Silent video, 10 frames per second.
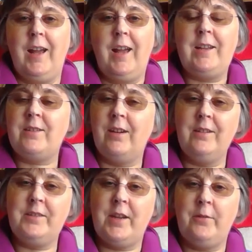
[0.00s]
It
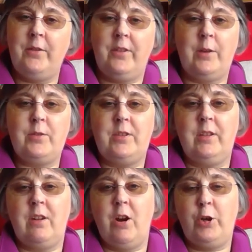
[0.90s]
turns out that the house and the
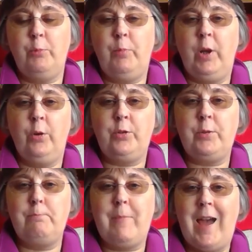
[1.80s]
garden belong
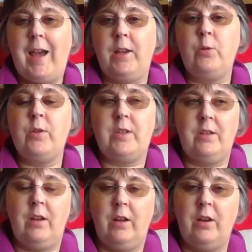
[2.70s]
to Mac, who is
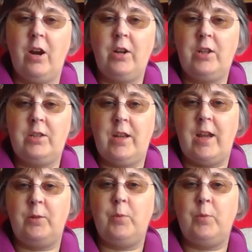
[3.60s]
an architect,